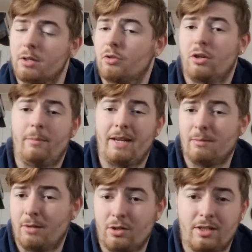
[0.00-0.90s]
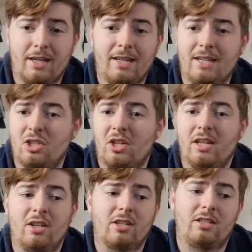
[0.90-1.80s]
I'm going to try and make the most out of this
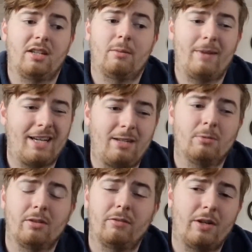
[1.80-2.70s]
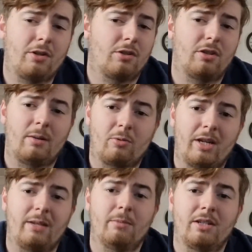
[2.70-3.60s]
year. Like I said, I mainly want to focus on
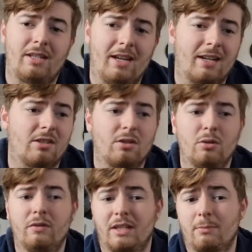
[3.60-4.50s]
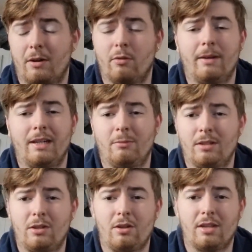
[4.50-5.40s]
upgrading my tech and sort of experimenting
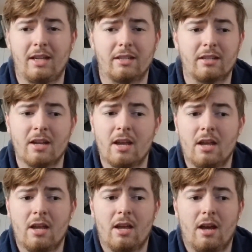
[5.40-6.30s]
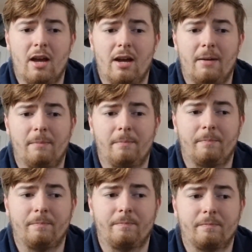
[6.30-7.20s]
with new things.
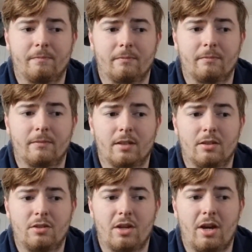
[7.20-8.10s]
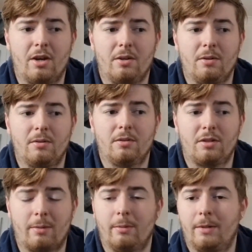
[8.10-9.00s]
Um, so
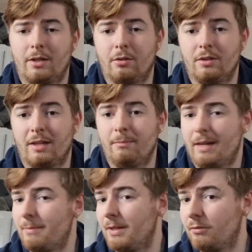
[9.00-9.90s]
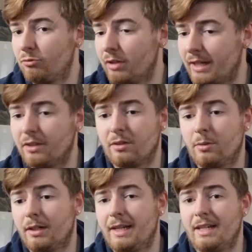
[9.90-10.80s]
some of my content may be really good
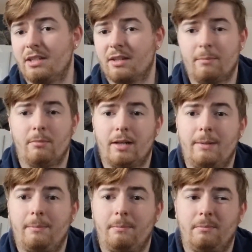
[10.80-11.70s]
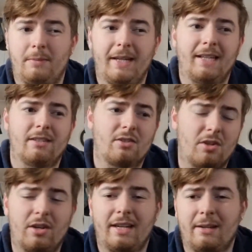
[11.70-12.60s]
quality. Some might be
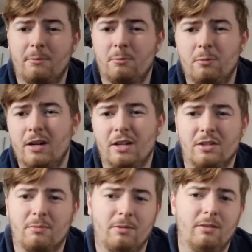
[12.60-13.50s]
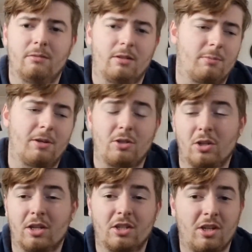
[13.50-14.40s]
slightly worse, but I
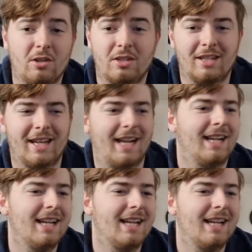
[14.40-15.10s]
suppose you guys are used to